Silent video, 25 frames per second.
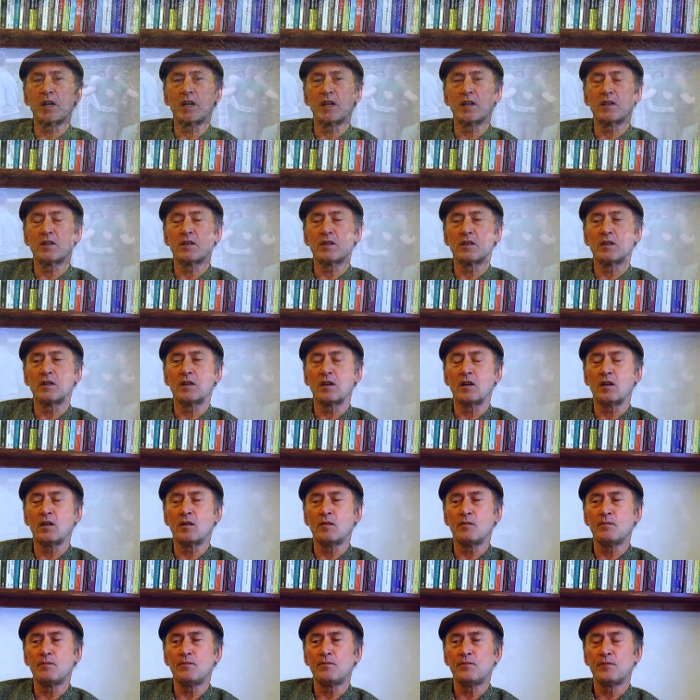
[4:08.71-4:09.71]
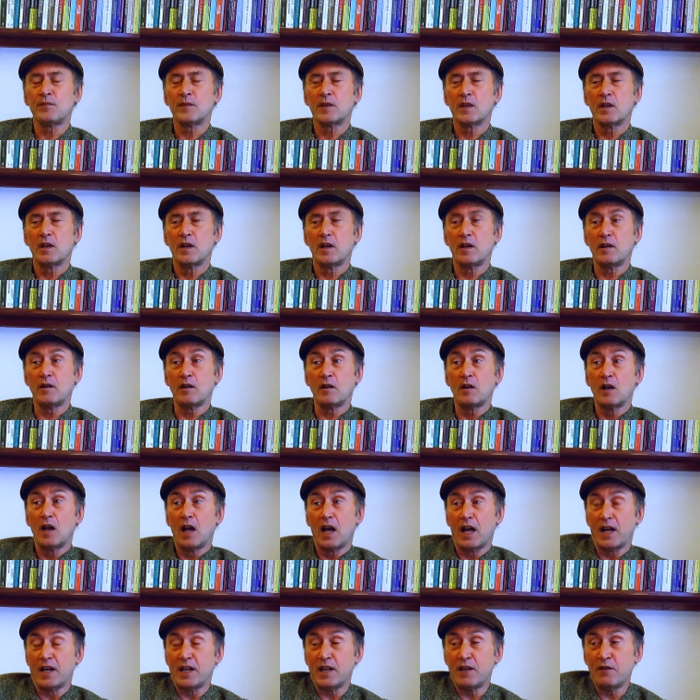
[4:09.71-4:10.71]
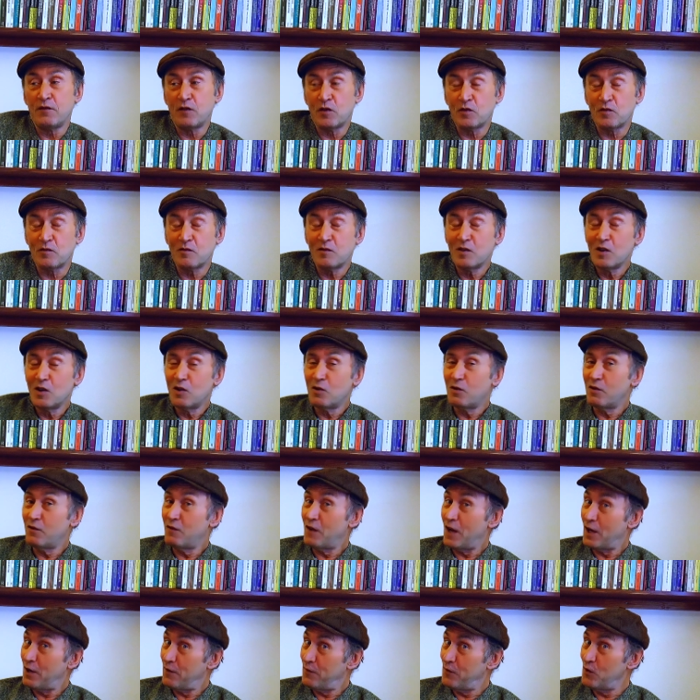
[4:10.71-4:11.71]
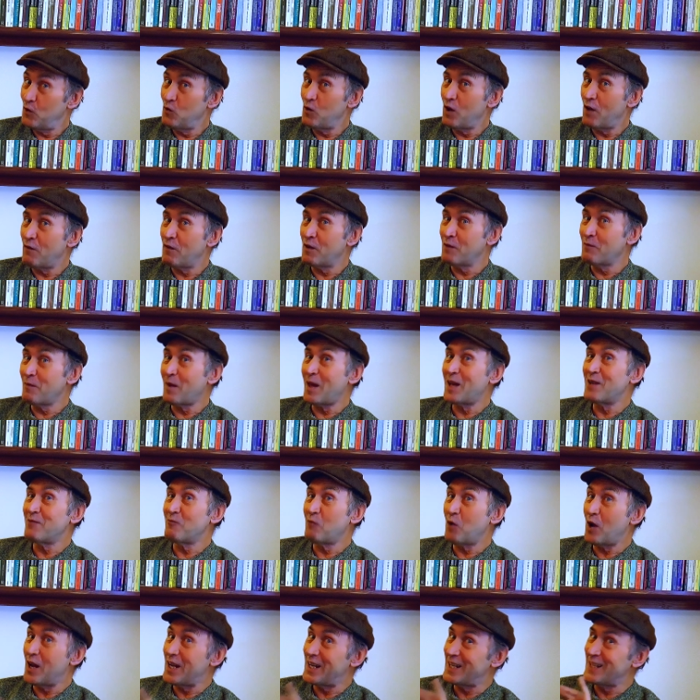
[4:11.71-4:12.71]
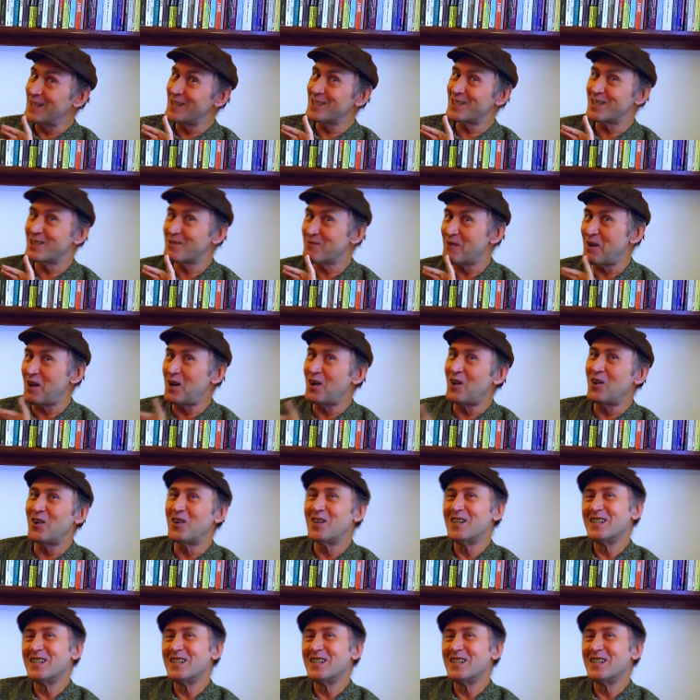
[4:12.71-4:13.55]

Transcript: And um, and, and even we've had a few loving men weddings as well.